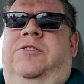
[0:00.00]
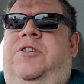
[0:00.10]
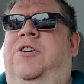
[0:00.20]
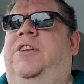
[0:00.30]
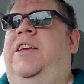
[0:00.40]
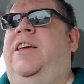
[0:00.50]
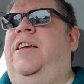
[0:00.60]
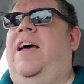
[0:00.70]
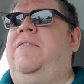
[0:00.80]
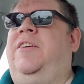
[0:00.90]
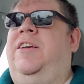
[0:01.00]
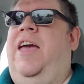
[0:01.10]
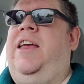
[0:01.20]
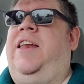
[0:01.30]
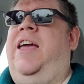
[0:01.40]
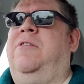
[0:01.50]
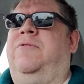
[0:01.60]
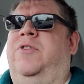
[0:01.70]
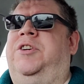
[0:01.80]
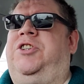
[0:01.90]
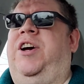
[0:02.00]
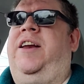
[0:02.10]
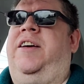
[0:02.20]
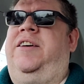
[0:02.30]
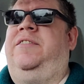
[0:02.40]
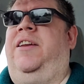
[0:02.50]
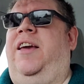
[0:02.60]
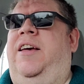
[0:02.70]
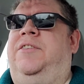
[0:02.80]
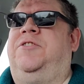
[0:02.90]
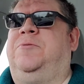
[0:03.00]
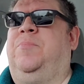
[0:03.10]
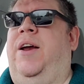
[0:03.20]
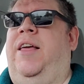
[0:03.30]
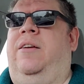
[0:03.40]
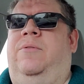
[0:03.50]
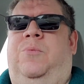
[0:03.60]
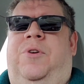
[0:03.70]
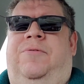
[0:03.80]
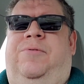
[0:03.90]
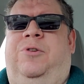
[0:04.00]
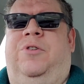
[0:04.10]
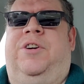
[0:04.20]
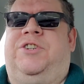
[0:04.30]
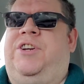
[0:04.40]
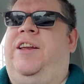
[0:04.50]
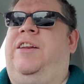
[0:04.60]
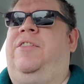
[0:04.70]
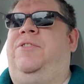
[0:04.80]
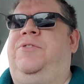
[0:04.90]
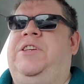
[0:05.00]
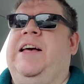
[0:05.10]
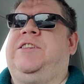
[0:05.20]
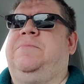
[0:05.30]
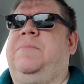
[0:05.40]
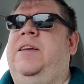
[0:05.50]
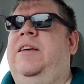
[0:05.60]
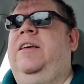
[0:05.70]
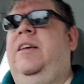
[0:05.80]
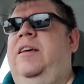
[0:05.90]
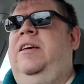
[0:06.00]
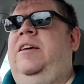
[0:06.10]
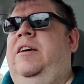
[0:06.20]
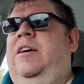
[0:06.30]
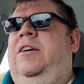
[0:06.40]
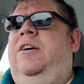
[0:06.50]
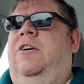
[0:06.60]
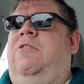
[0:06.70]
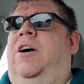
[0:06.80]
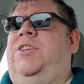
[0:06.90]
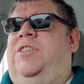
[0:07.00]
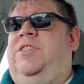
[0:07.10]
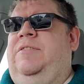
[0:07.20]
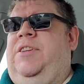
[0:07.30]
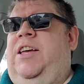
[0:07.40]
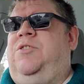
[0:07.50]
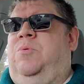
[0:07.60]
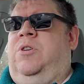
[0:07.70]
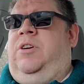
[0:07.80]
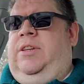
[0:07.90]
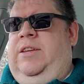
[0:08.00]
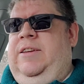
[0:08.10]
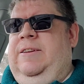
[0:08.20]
Currently having a heyday over in China and spreading with flourish and enthusiasm across the civilized world.